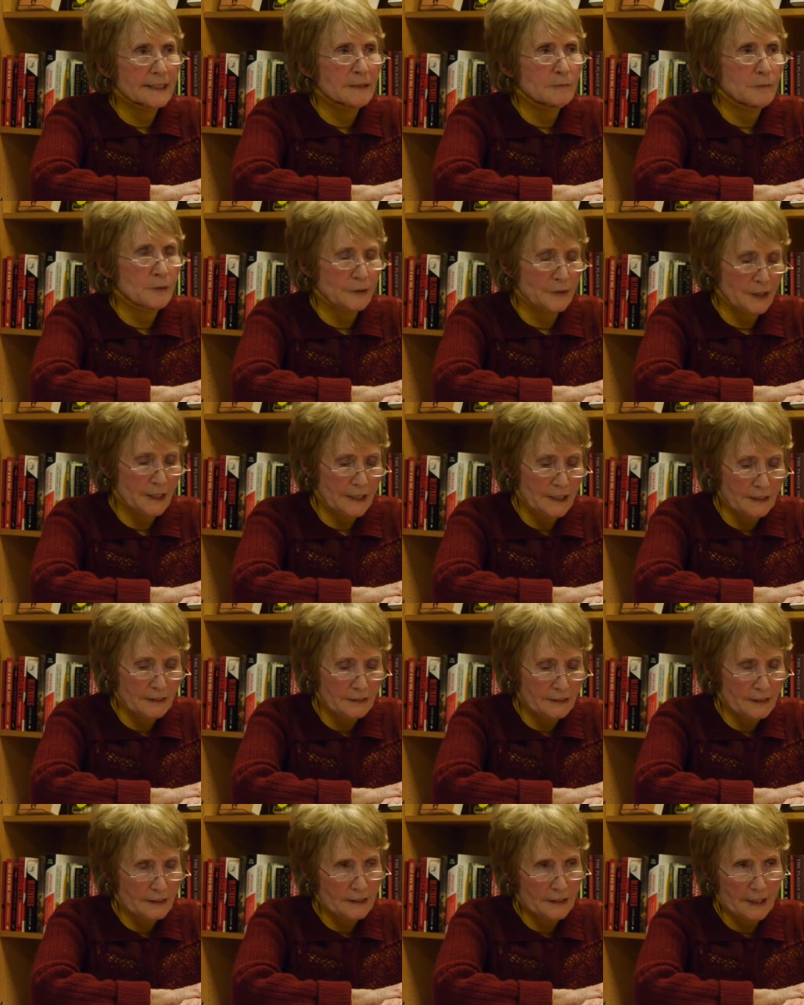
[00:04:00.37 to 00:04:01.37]
to
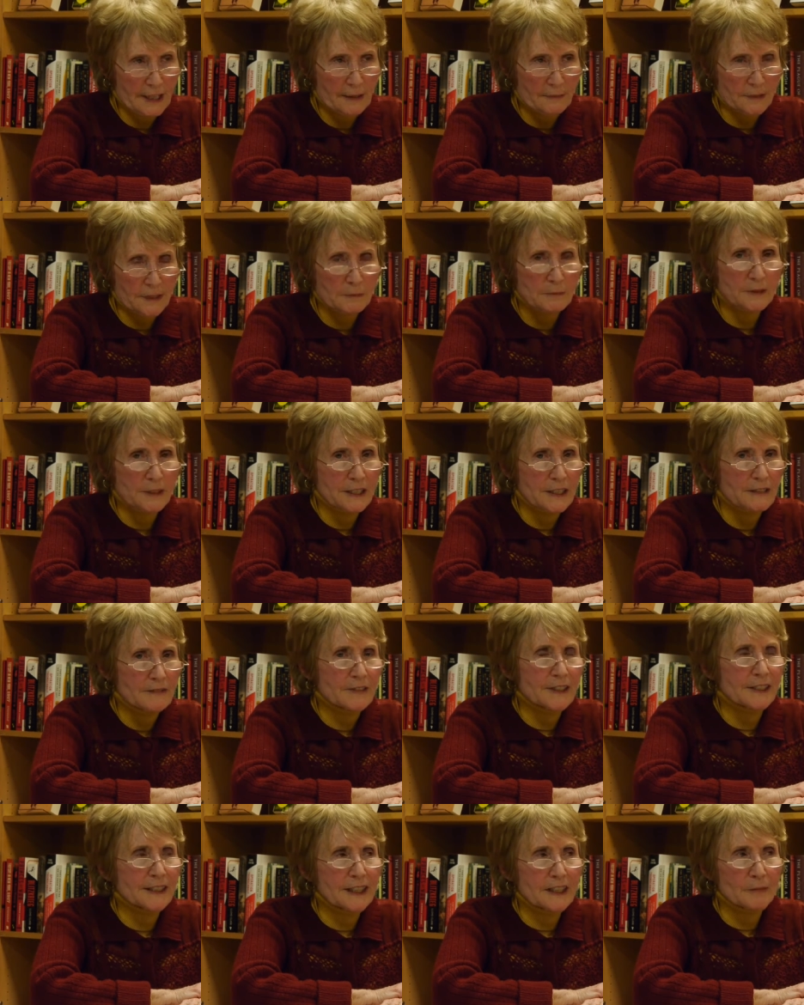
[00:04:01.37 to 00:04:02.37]
them to believe
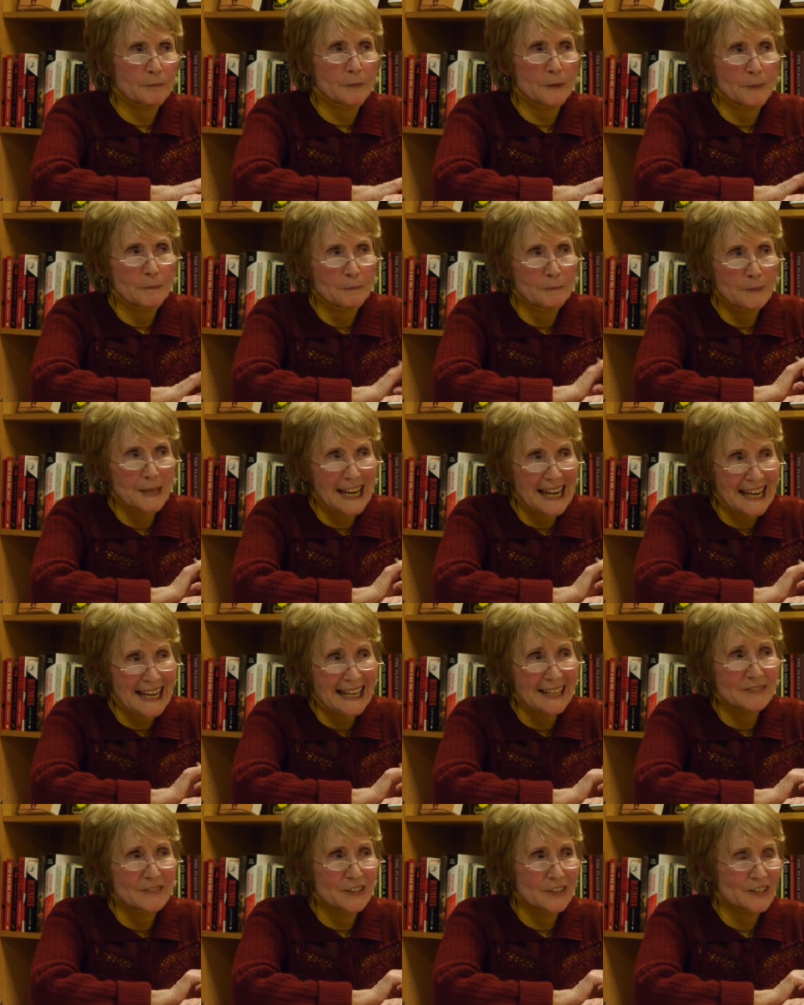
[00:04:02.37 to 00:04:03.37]
that their
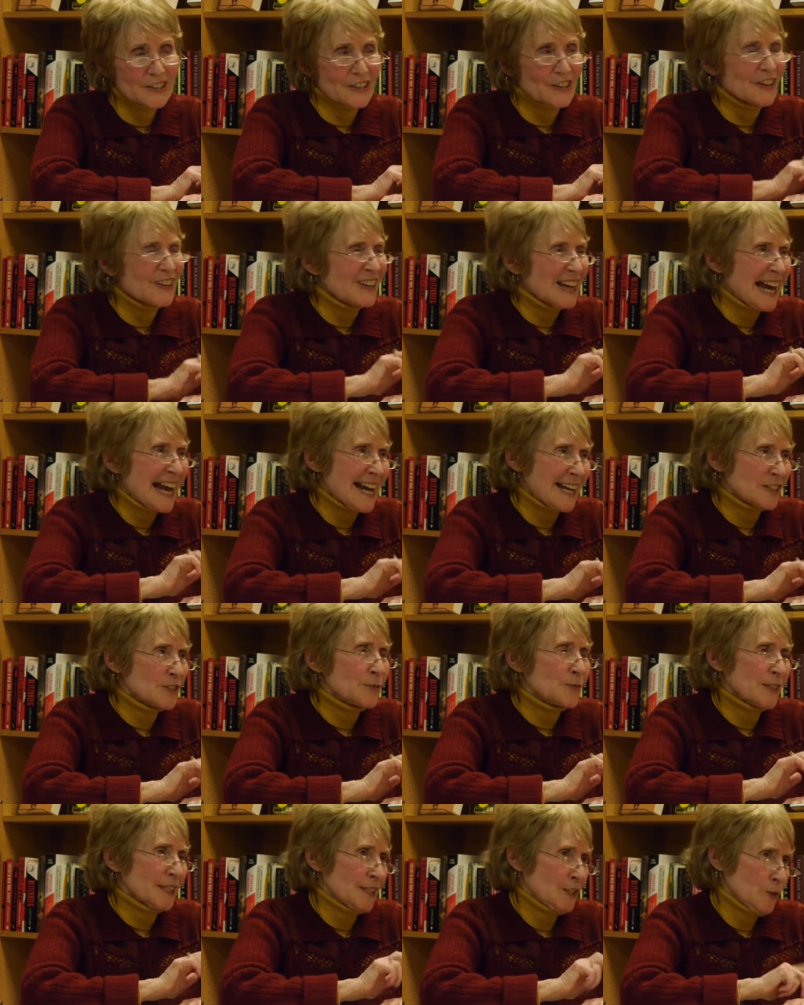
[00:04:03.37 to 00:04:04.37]
behaviors are
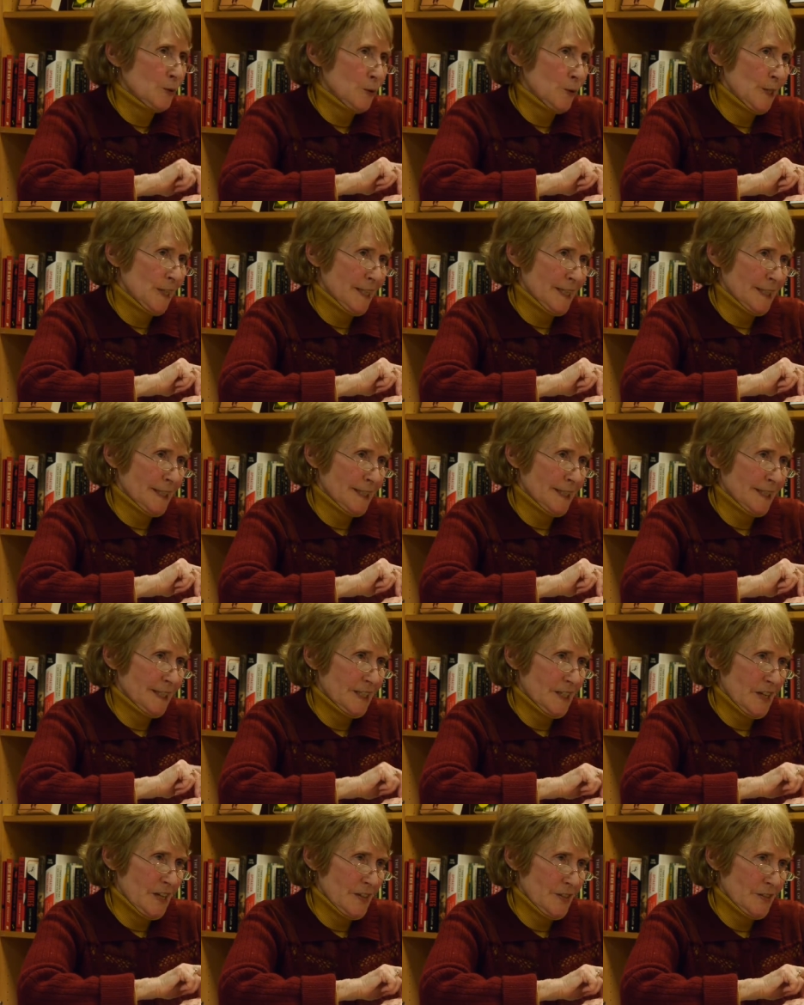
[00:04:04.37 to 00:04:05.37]
actually annoying
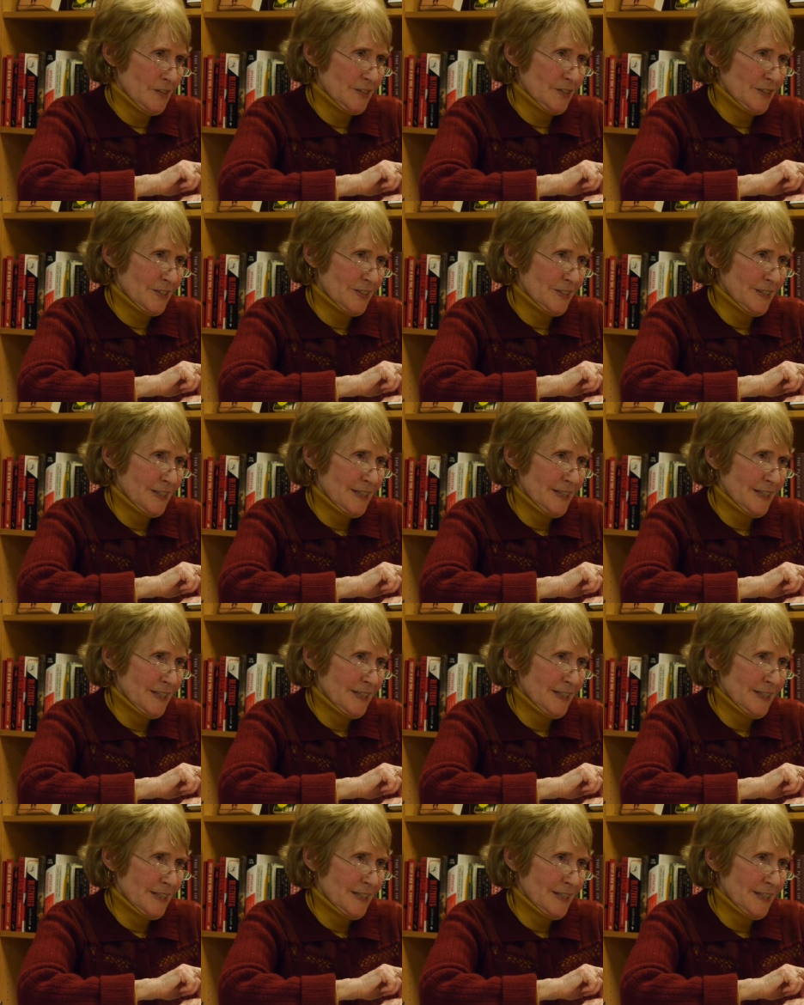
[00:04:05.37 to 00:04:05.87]
to others.